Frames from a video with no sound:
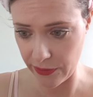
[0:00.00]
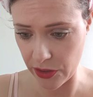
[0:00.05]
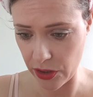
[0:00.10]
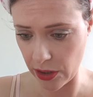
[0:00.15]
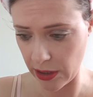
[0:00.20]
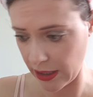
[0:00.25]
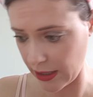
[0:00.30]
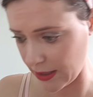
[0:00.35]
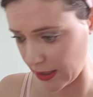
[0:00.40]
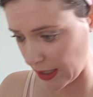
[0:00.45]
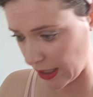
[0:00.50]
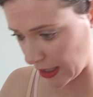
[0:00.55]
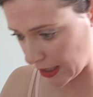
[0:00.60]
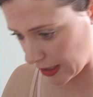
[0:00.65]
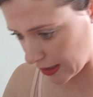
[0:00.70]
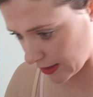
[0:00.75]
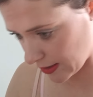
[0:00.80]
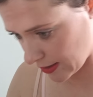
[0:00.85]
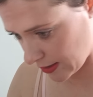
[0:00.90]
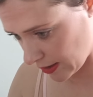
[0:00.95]
So this
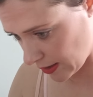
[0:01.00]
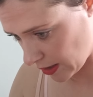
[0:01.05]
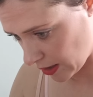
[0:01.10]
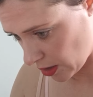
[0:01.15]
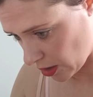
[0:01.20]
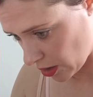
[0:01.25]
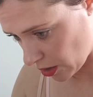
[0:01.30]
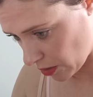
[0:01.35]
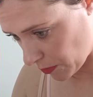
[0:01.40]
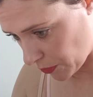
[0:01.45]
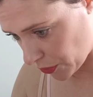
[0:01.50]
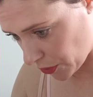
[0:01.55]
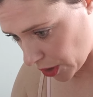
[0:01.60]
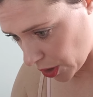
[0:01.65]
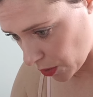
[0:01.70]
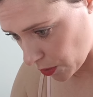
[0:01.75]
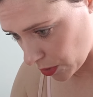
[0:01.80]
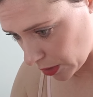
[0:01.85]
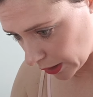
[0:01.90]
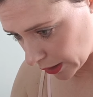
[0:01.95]
is
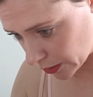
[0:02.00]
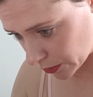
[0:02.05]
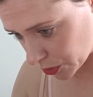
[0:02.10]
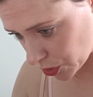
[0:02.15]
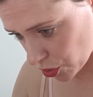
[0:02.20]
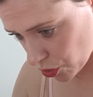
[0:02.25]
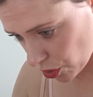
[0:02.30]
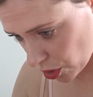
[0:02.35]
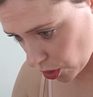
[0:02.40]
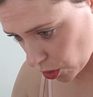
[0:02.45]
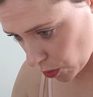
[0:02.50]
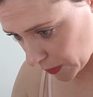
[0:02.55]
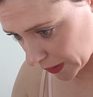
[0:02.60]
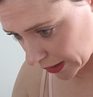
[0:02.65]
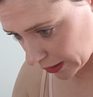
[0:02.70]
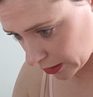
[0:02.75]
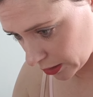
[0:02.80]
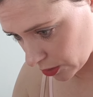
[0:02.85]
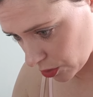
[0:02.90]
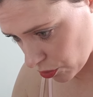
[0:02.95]
Pro Glow Strobing